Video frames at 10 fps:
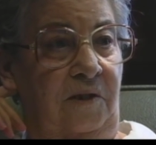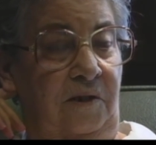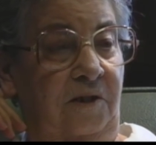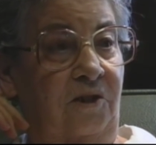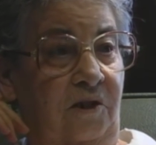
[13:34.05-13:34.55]

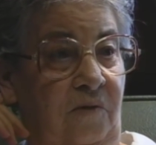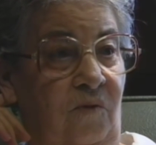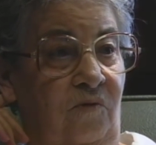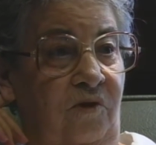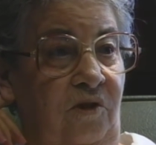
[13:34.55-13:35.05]
They just didn't
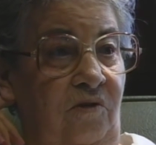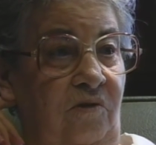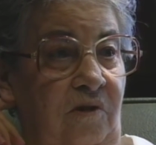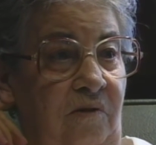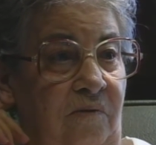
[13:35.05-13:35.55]
want the
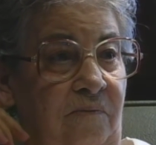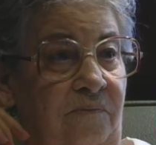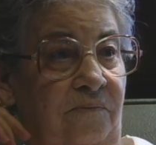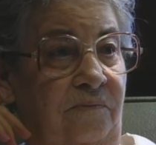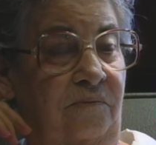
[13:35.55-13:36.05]
union
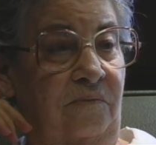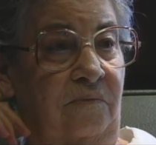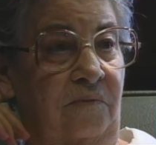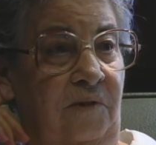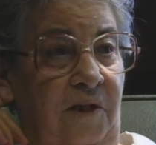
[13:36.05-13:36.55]

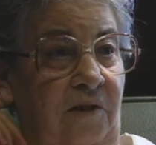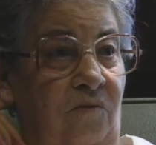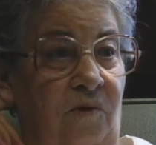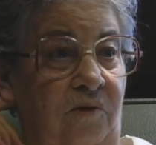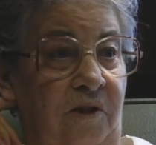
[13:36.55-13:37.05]
they
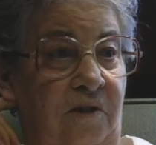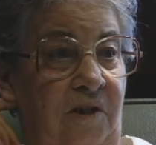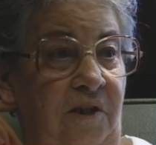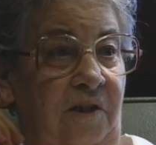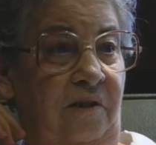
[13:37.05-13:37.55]
don't want it
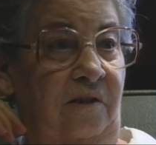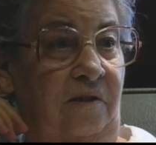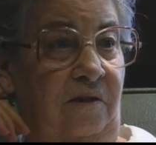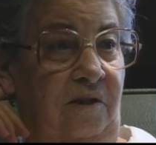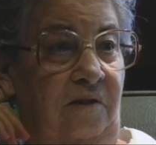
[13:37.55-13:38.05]
today.
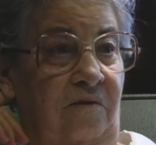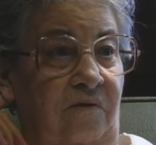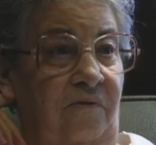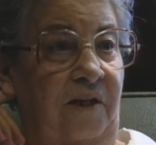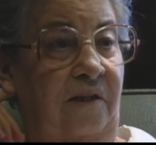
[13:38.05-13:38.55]
They still
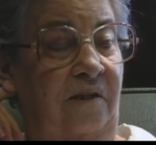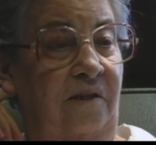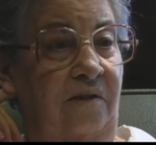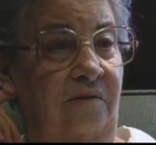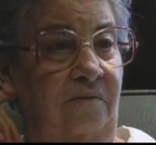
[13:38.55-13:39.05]
fighting
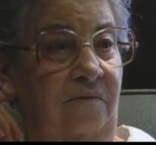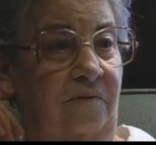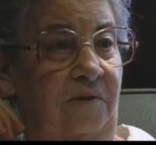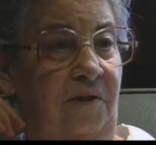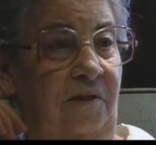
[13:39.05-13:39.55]
it
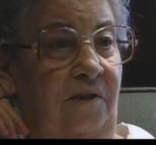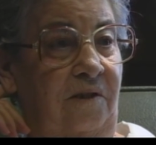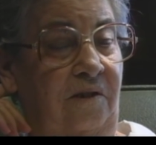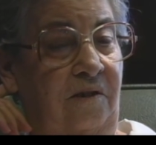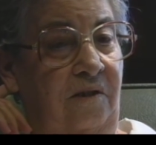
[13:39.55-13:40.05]
in
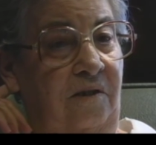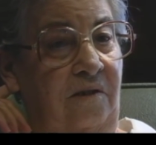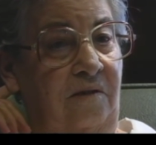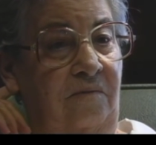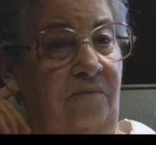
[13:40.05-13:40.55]
these in
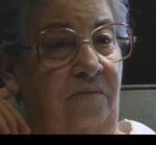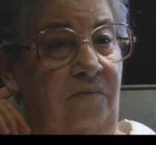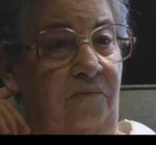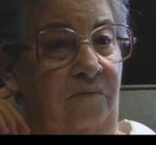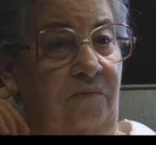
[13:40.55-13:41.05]
uh,
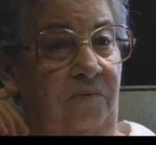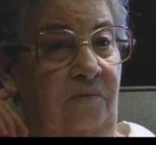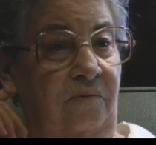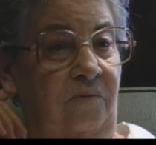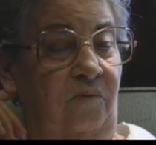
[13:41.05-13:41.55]

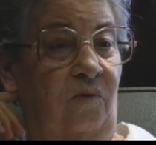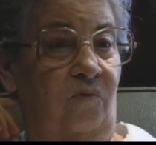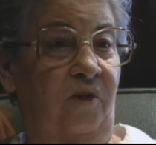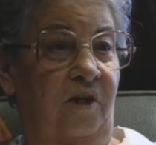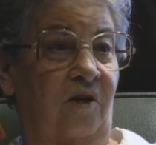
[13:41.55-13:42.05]

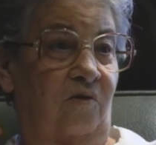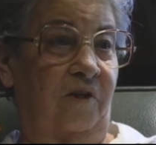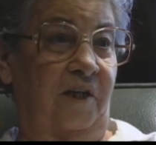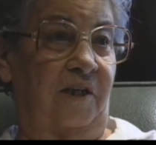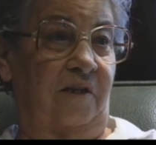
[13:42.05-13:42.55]
what we call the
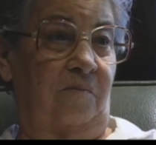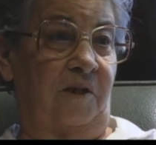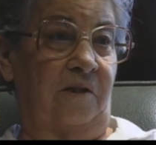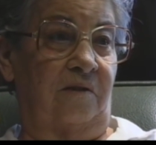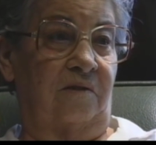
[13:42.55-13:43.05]
counting
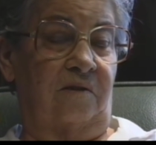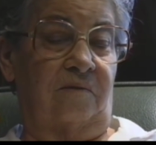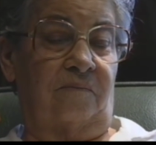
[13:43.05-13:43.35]
mills.